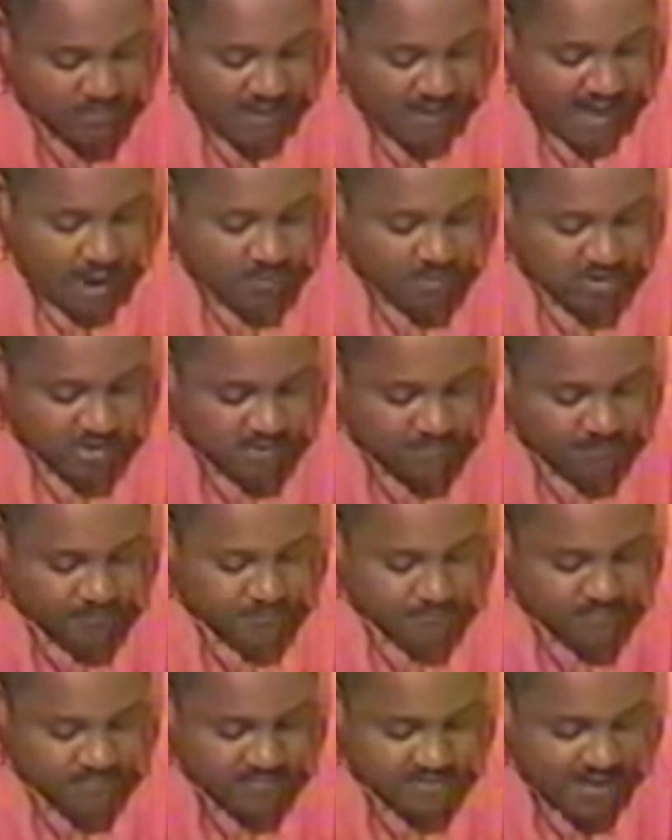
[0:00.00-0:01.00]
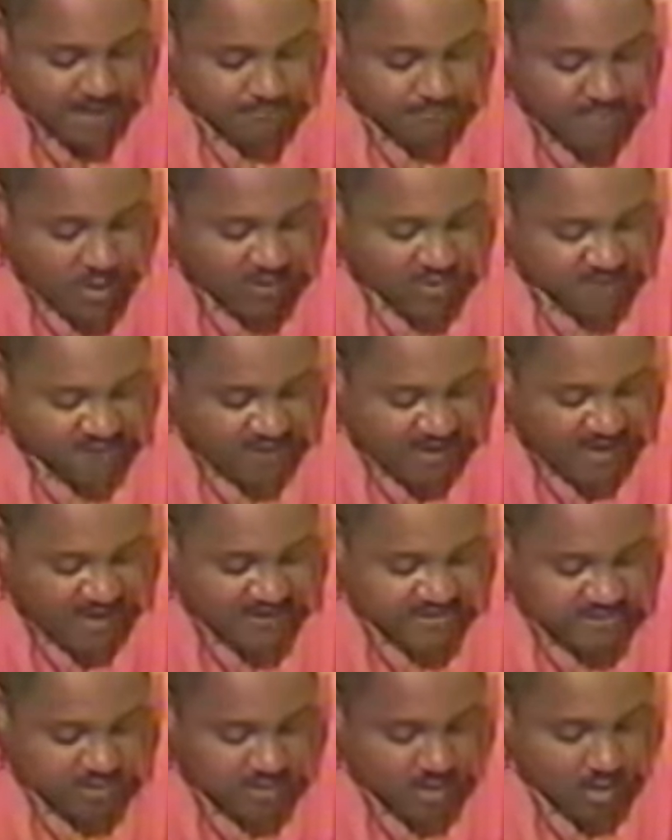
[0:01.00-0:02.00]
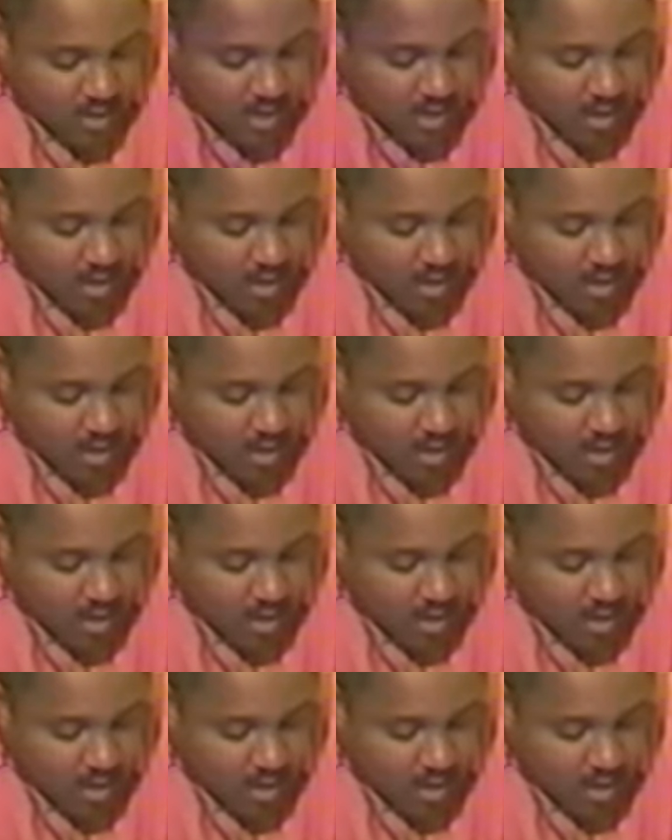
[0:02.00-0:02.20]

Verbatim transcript: power that motivates